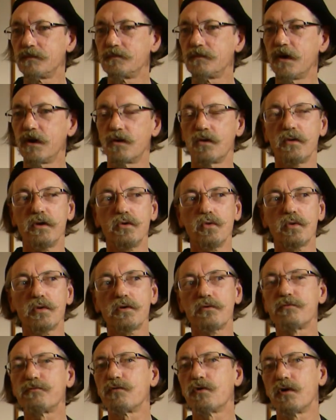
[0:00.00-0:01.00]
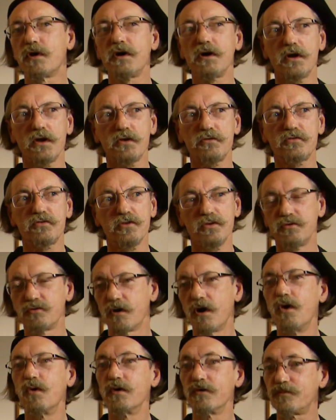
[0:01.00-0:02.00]
You know, in order for us to
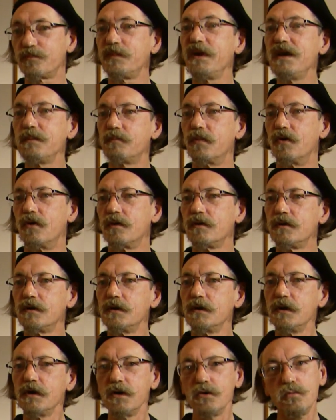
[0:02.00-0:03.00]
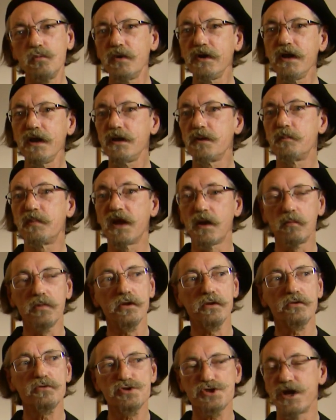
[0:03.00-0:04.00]
grow as people, we need to be able
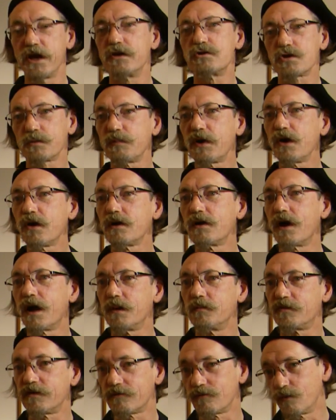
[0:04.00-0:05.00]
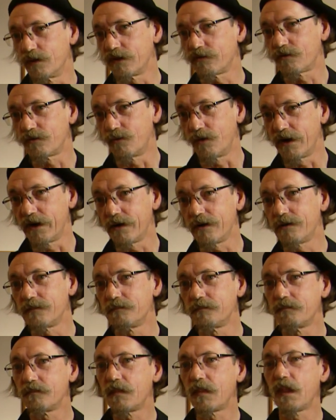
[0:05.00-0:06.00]
to change our paradigms every once in a while.
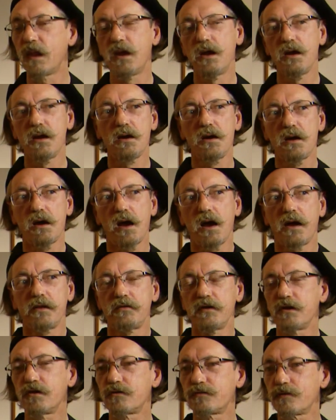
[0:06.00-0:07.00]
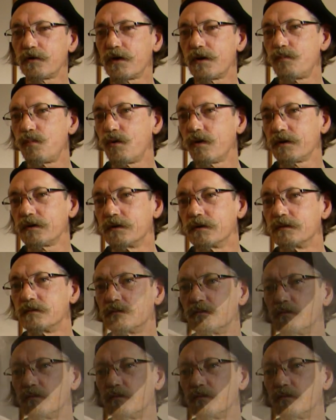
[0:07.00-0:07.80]
I think it's very important.